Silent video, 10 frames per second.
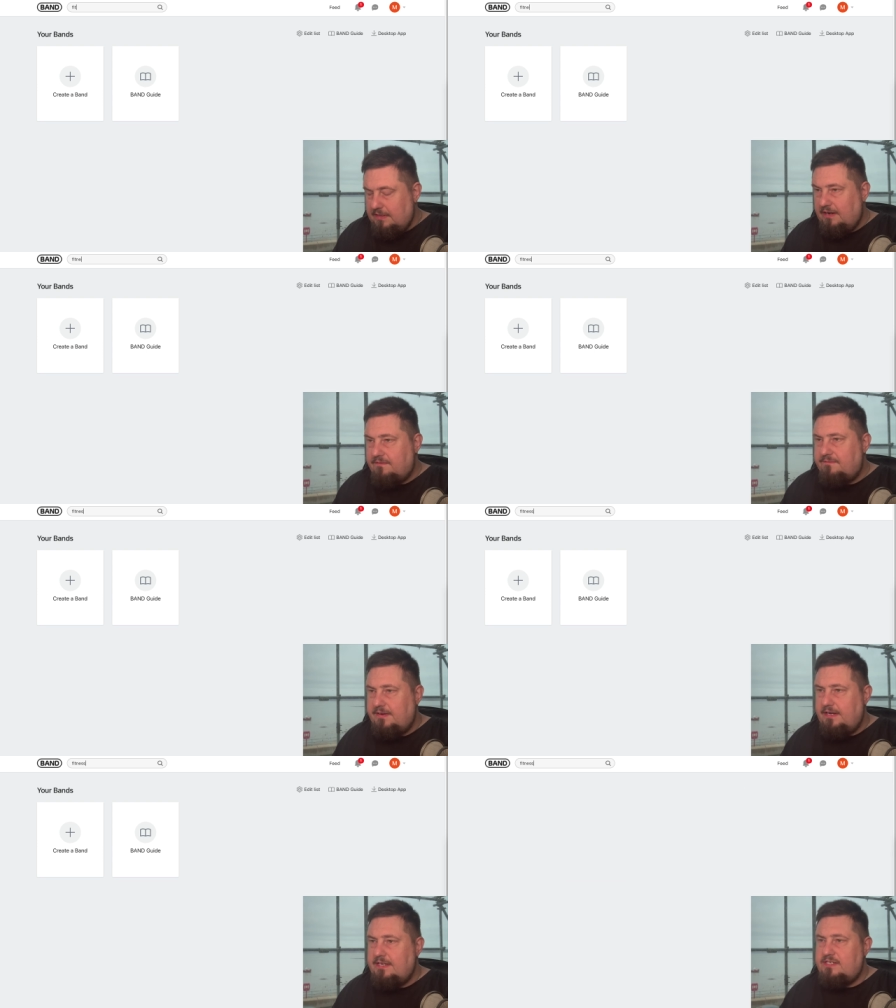like
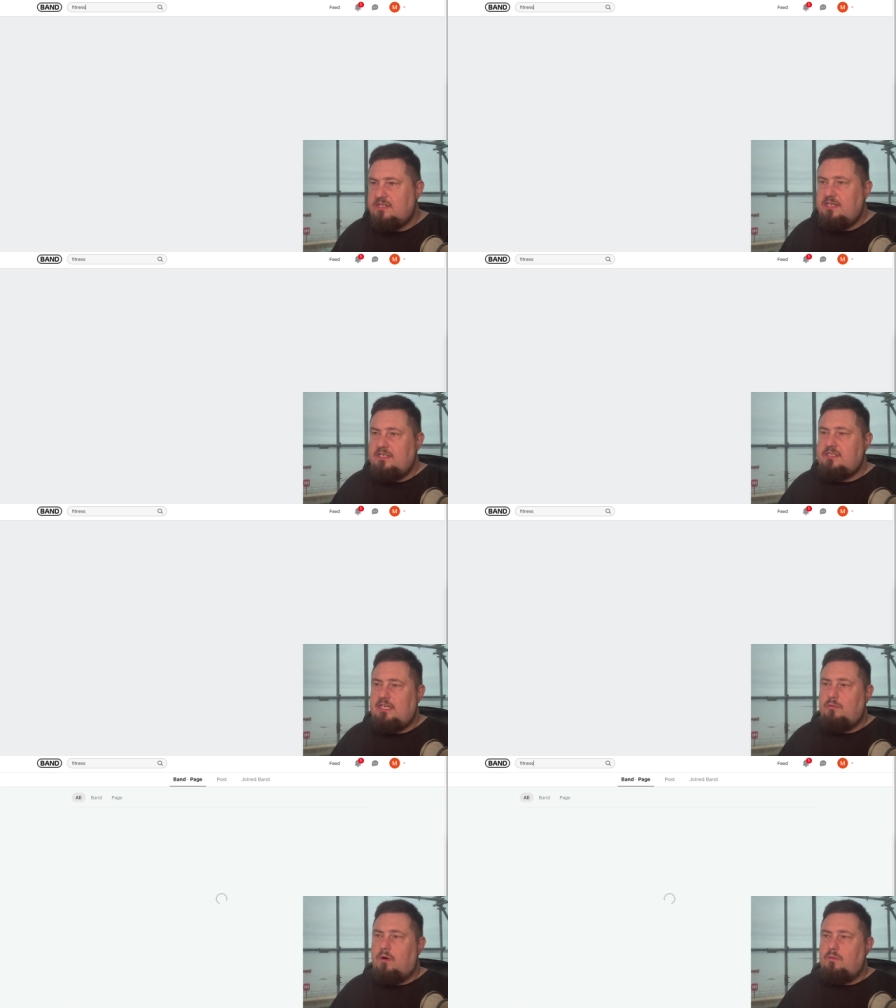fitness and
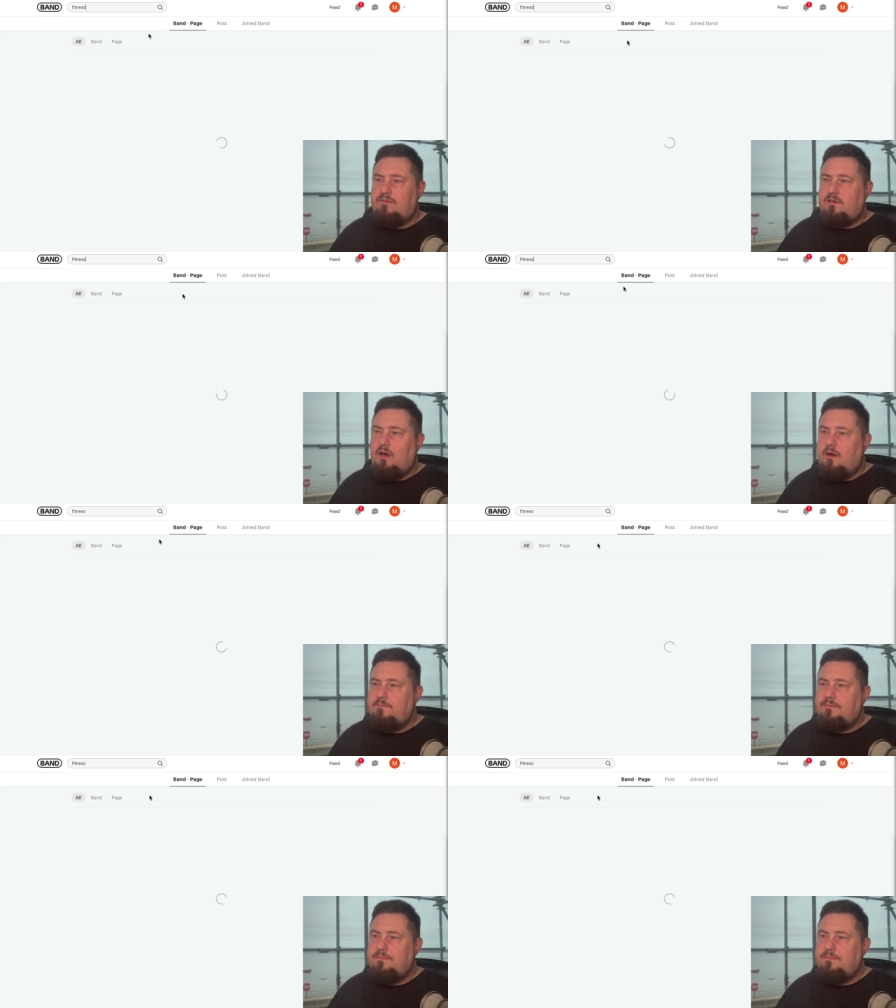see what we've got.